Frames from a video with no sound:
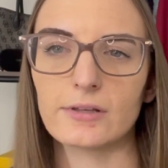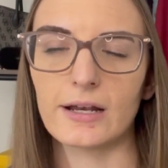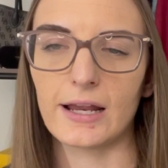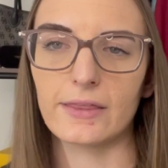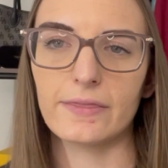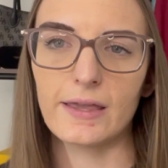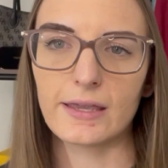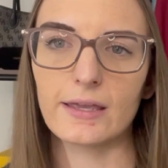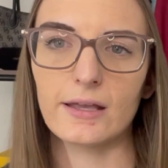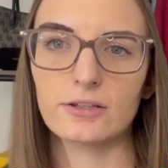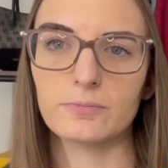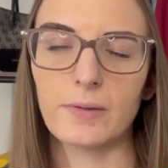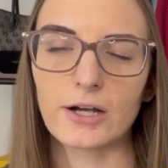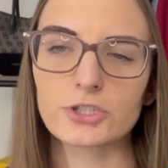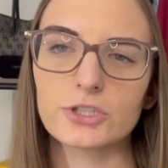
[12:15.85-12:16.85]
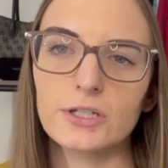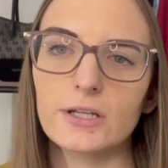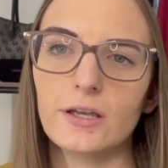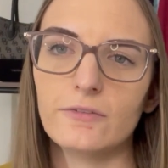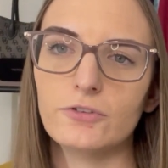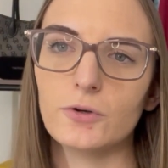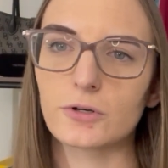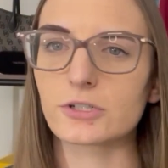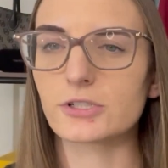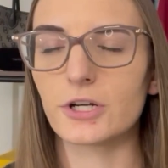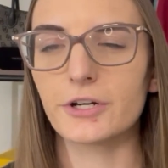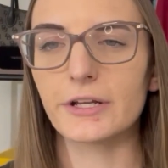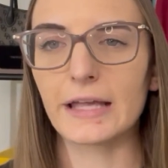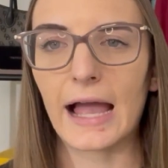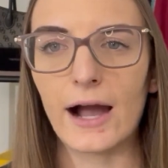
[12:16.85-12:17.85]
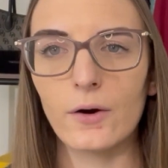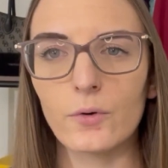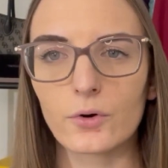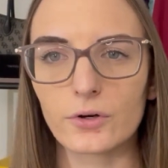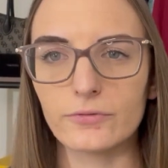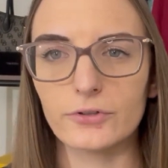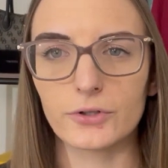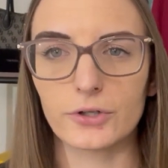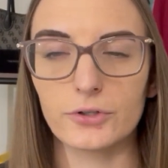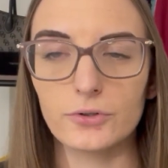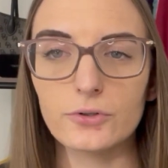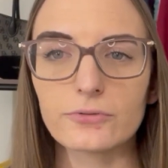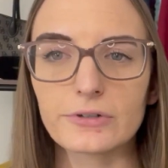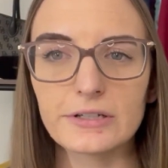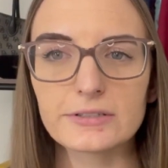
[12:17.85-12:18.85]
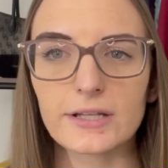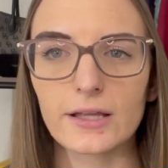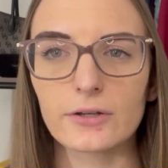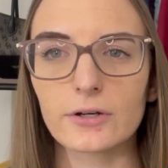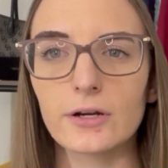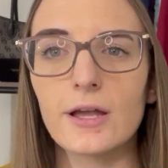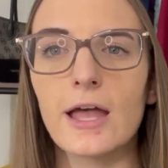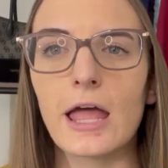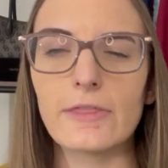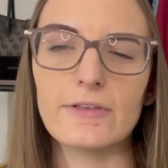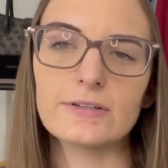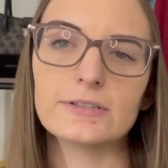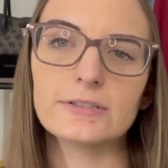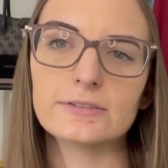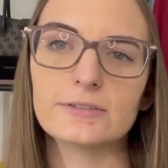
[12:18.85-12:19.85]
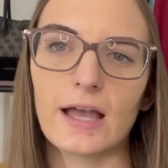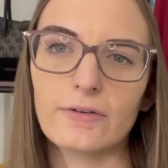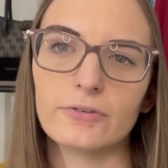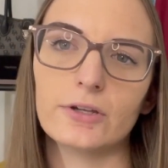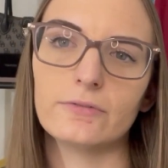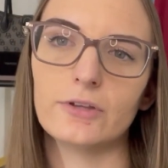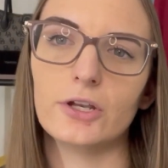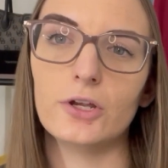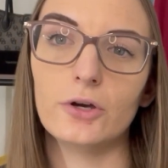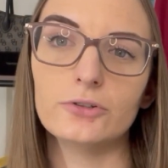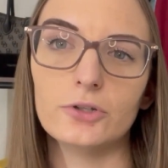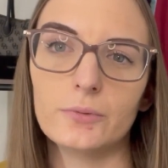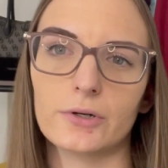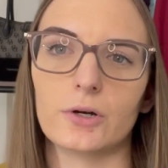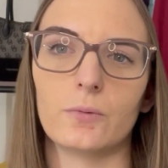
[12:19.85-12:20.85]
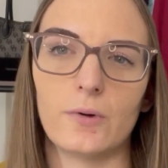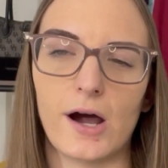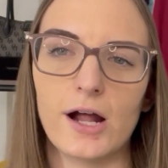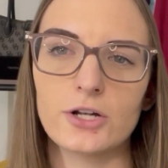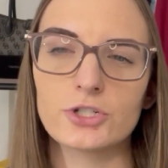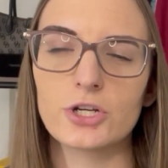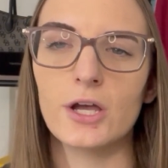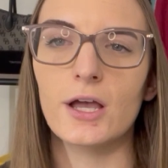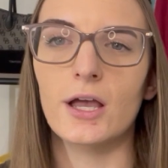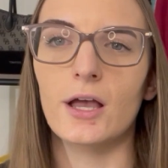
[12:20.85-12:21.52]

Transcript: And I think especially if you are starting out or if you're a new reseller, this is definitely a video you want to watch.